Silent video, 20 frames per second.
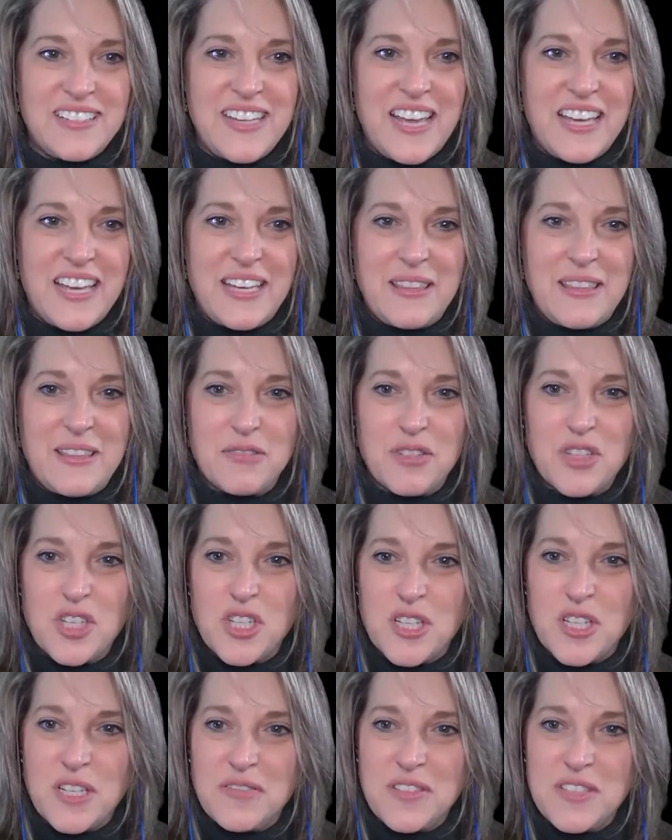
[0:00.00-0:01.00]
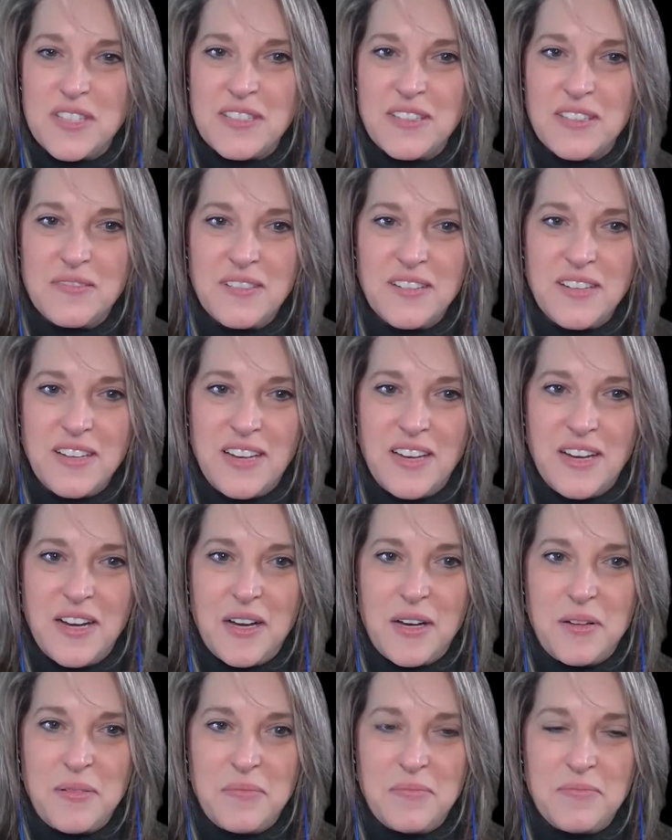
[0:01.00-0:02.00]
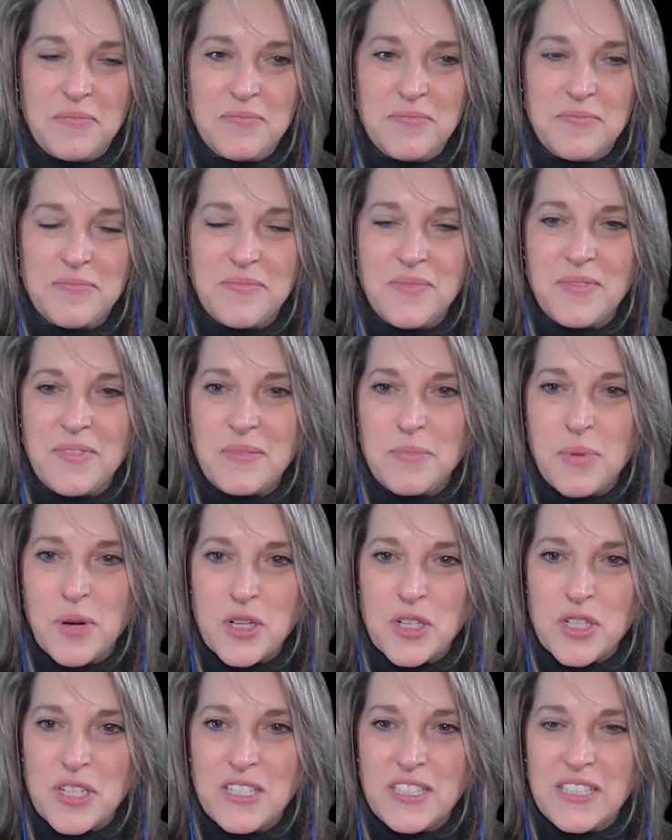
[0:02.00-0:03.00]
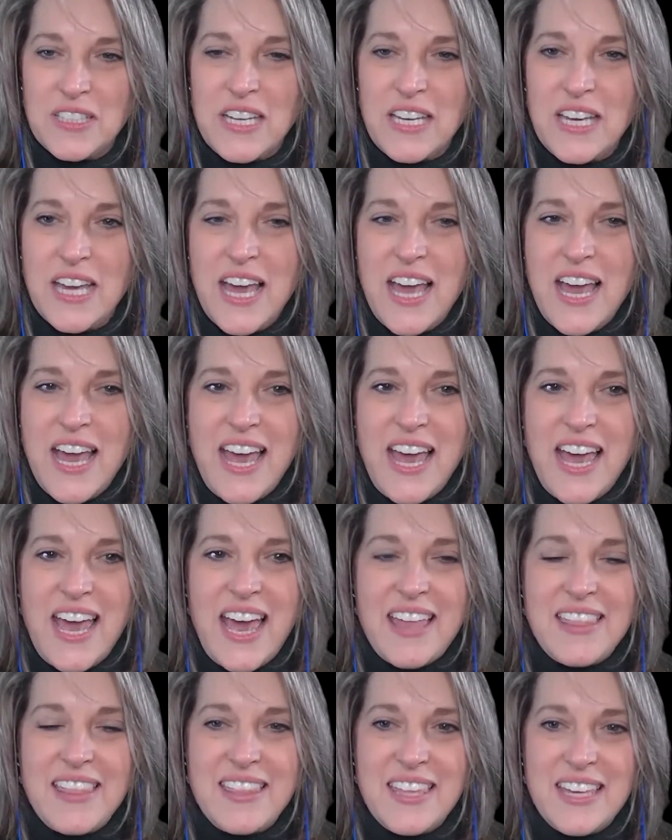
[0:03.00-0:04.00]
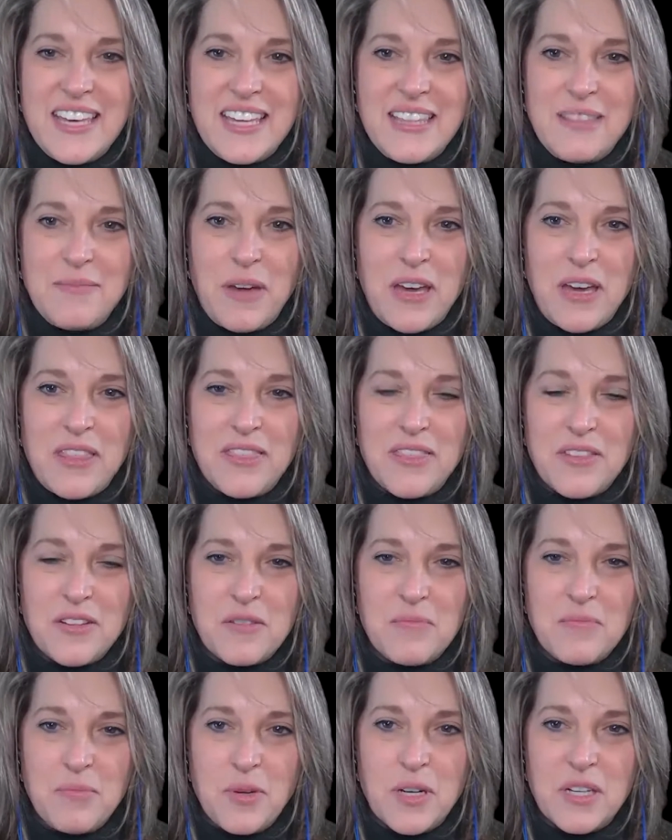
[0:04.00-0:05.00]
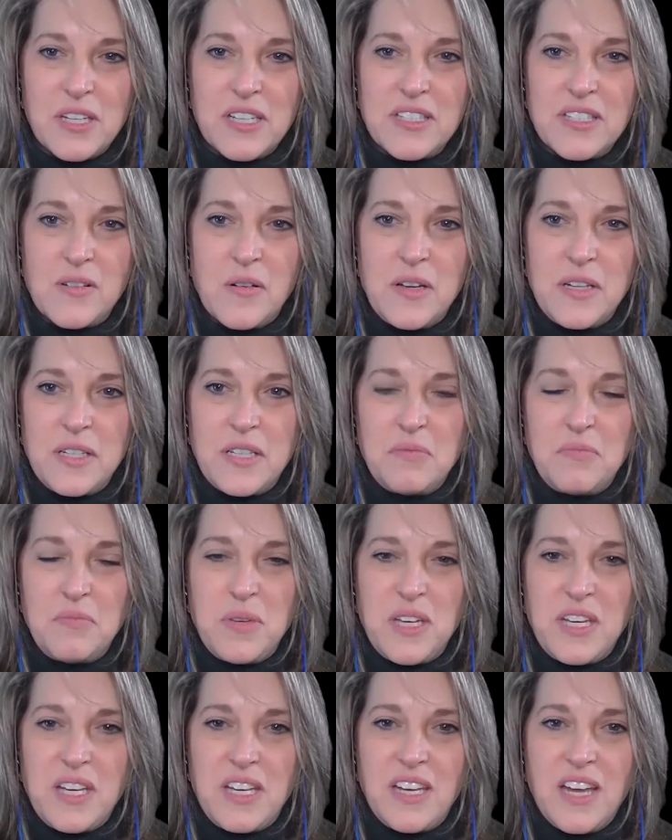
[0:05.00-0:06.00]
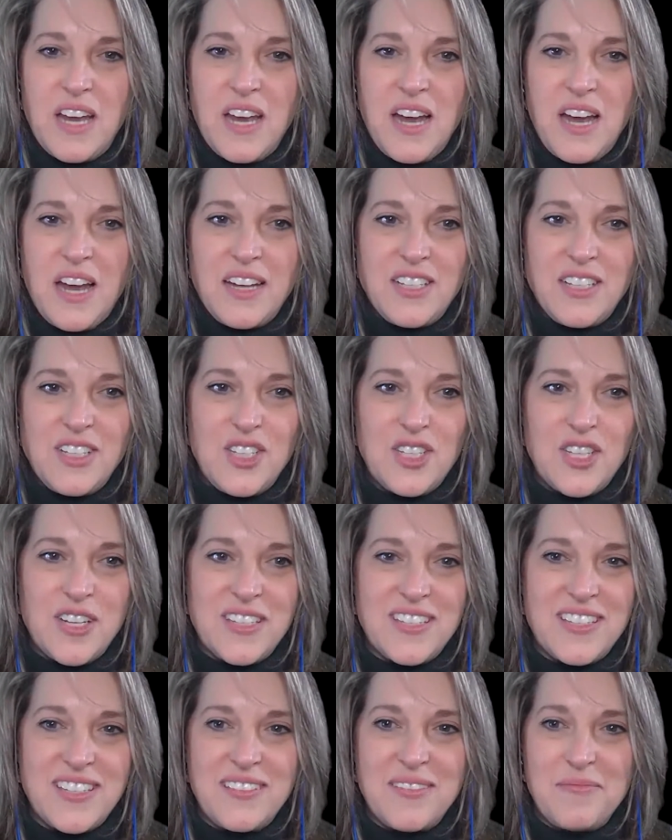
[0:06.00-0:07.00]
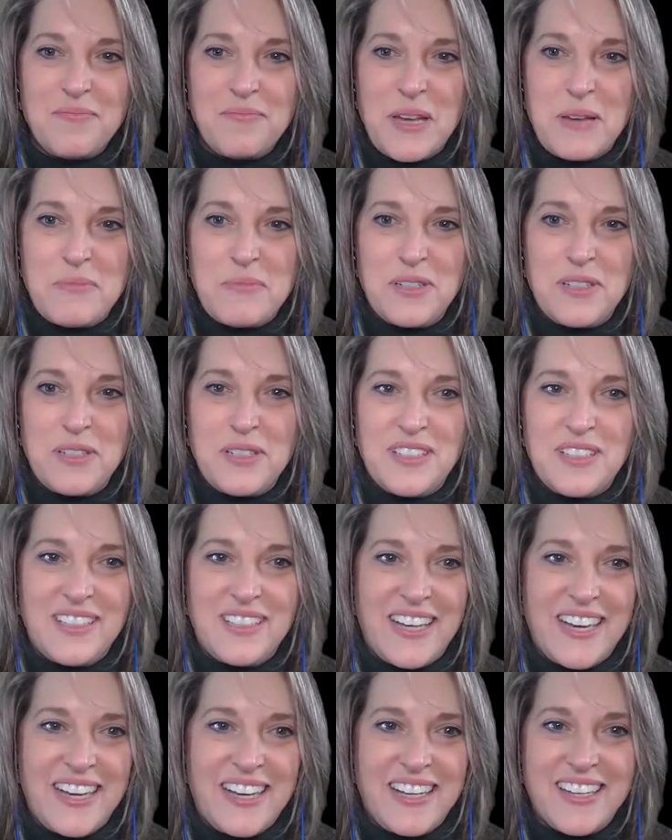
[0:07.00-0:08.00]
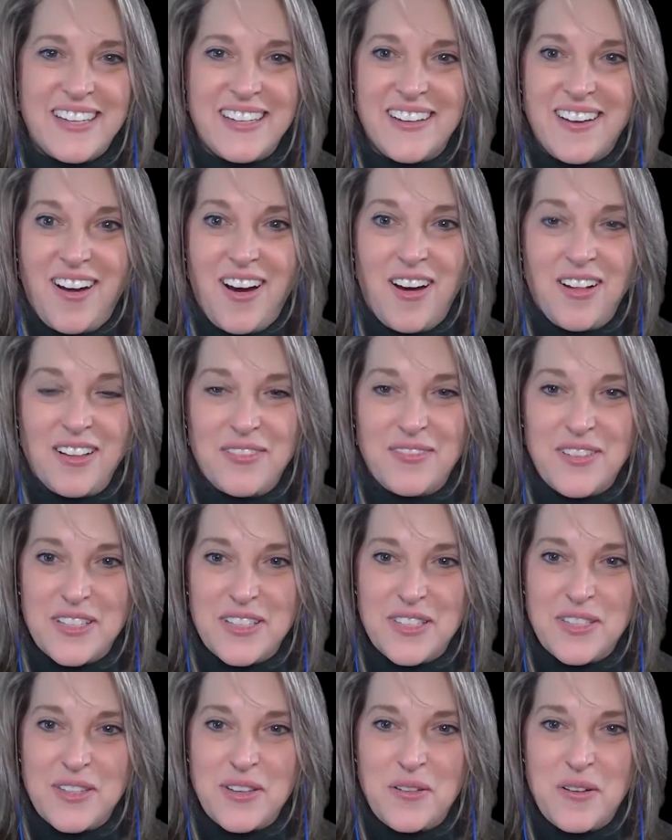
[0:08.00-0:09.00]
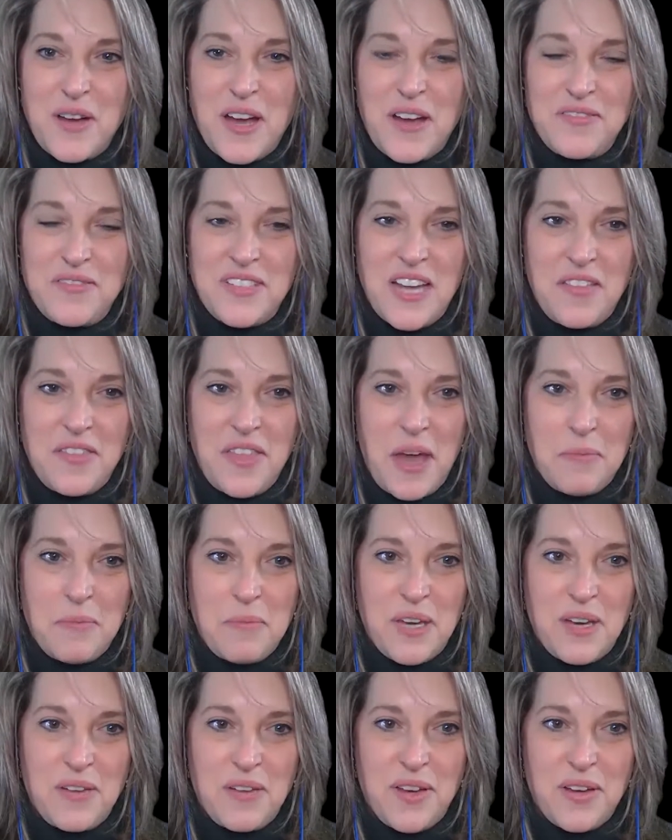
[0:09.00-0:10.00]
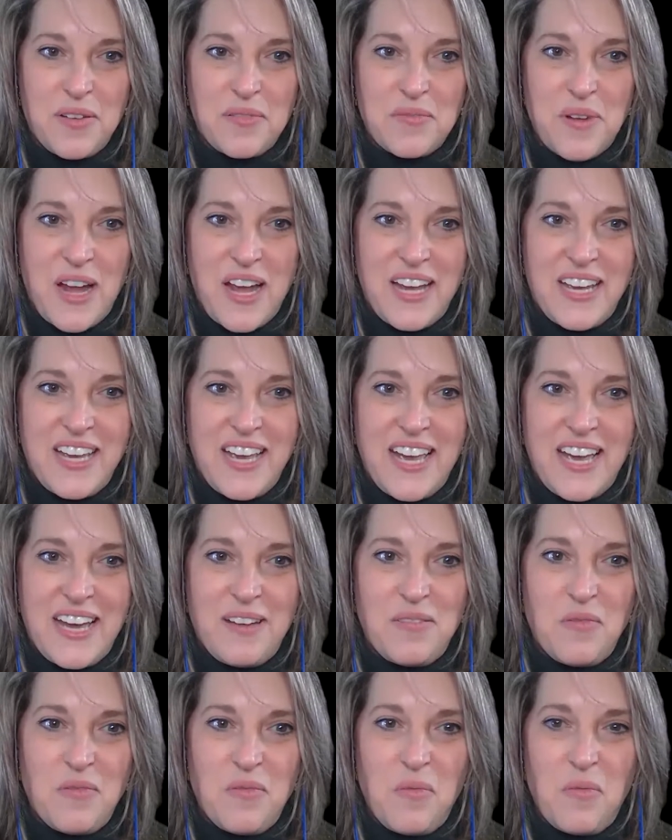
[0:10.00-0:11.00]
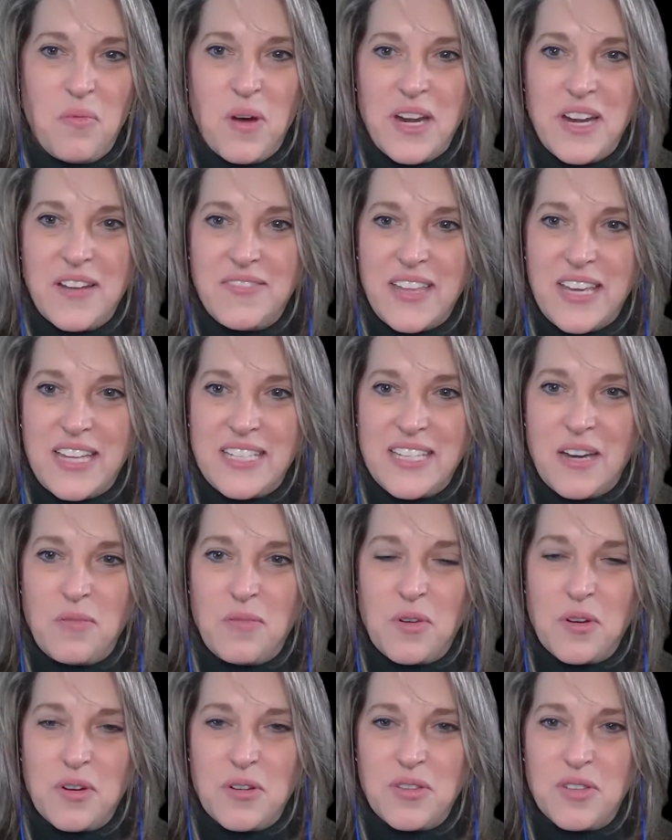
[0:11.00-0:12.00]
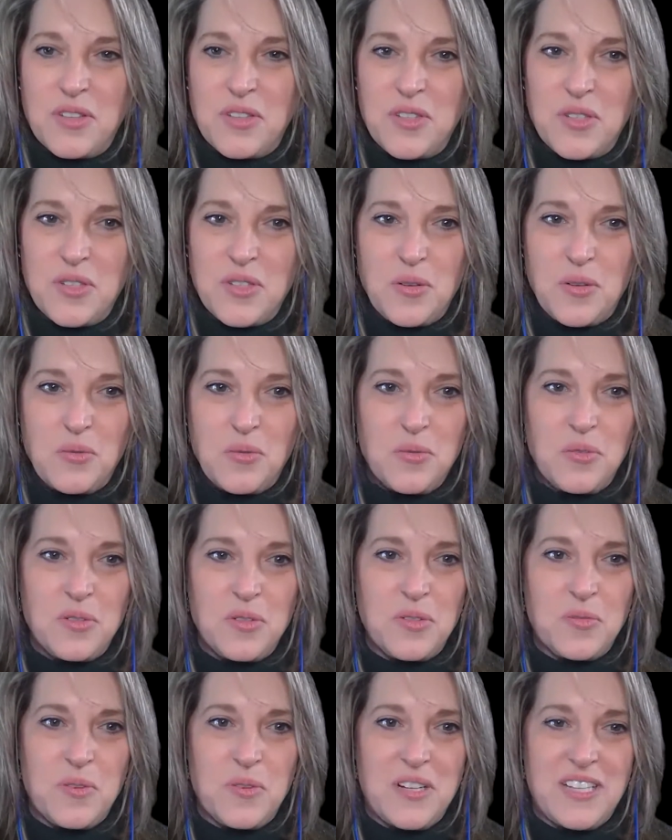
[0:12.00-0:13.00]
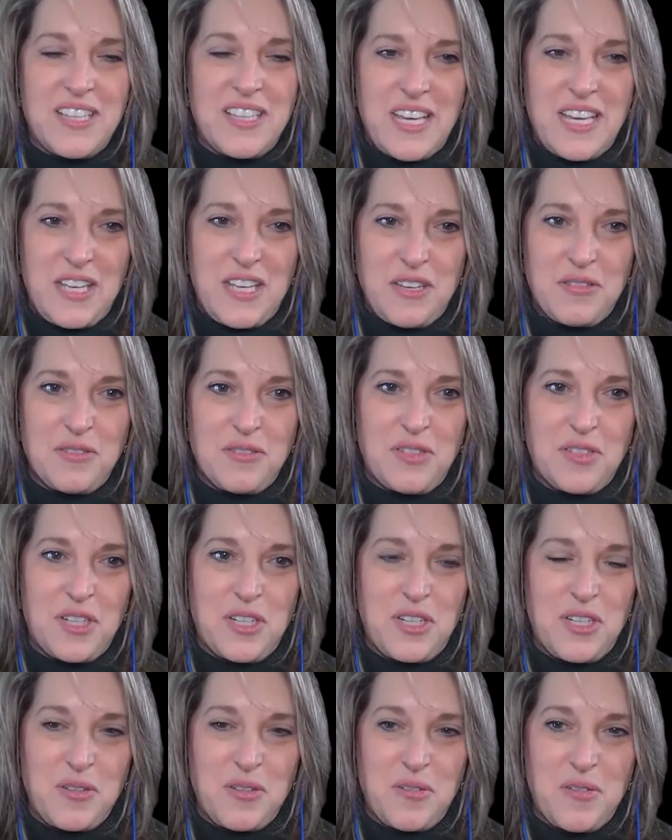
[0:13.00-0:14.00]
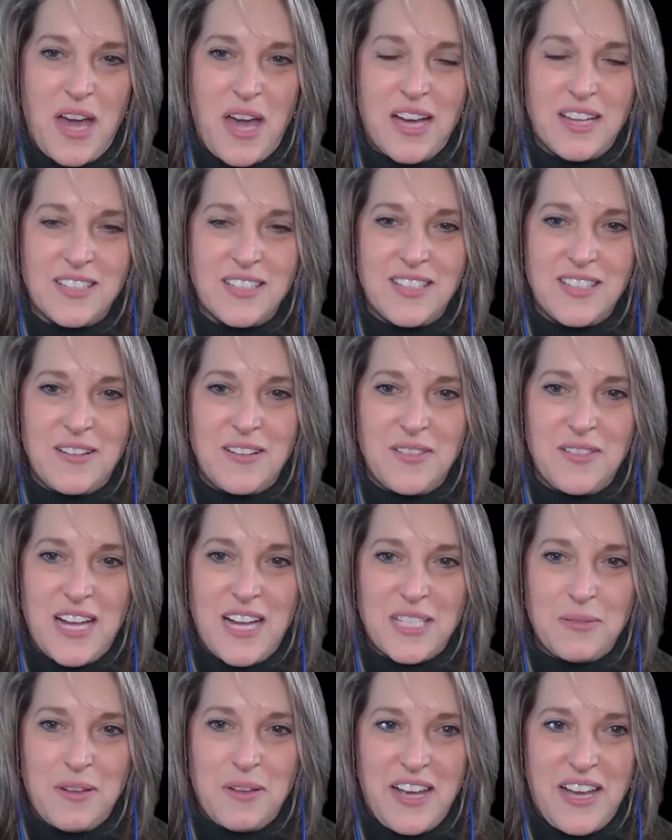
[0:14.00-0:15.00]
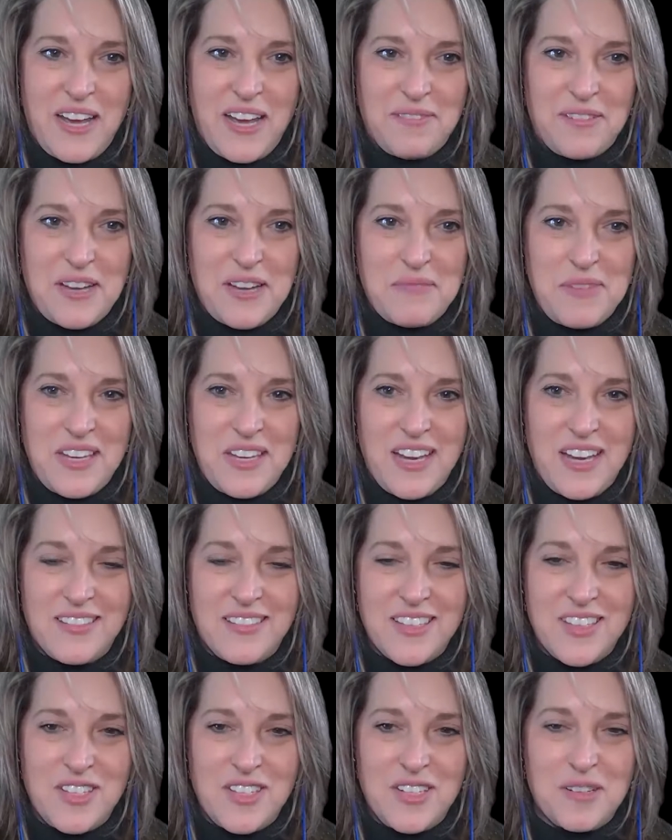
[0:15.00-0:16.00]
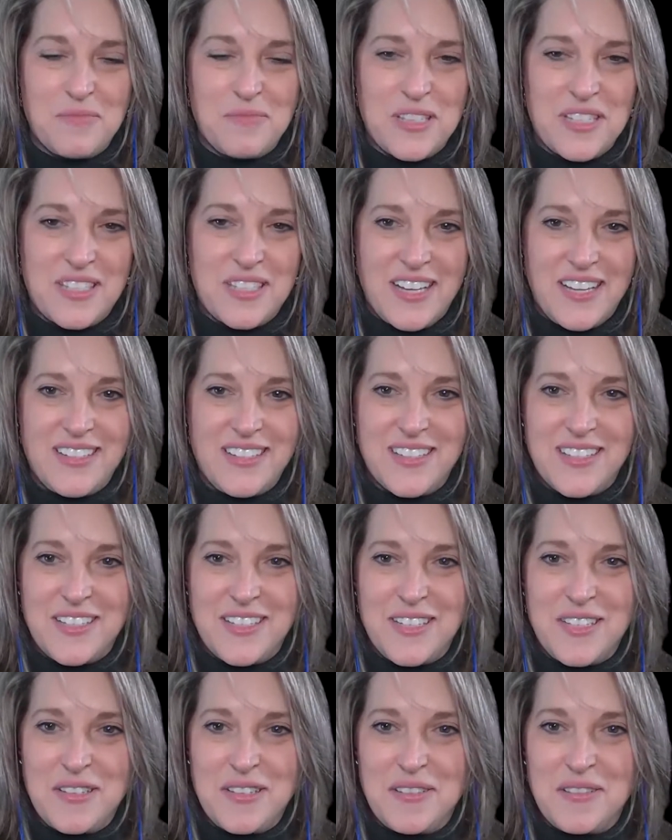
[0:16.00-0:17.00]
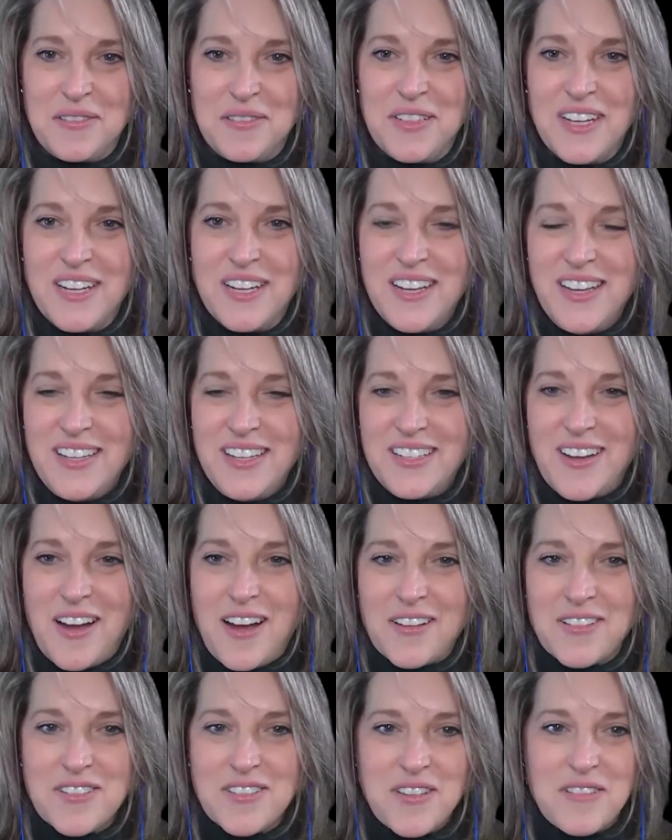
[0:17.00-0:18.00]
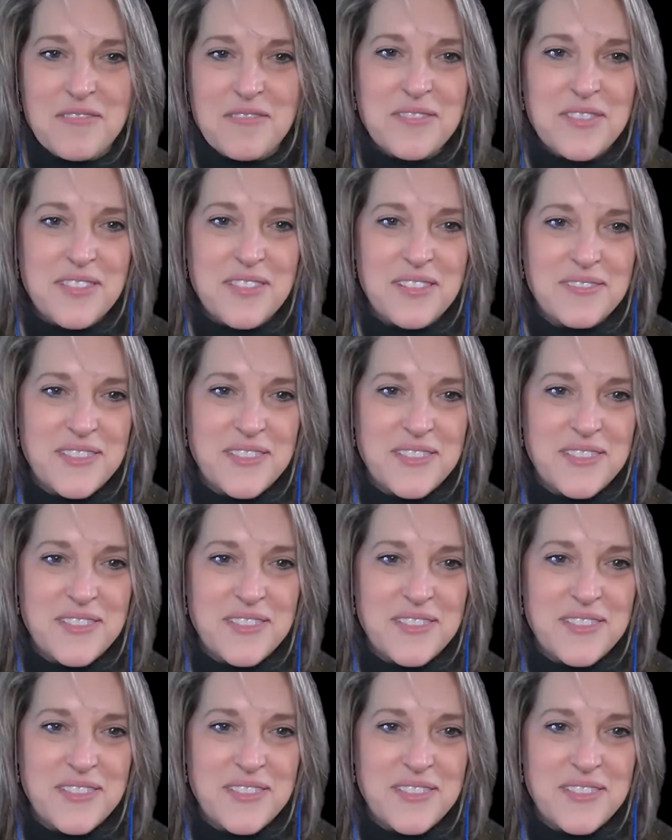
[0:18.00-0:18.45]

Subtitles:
Taking those shifts personally. And then my third book is going to be just people like all of us who have done that pivot, right? And what have they done? What are the tools? What did they use to do that? So that's what I have coming out this year besides the 2 talk shows.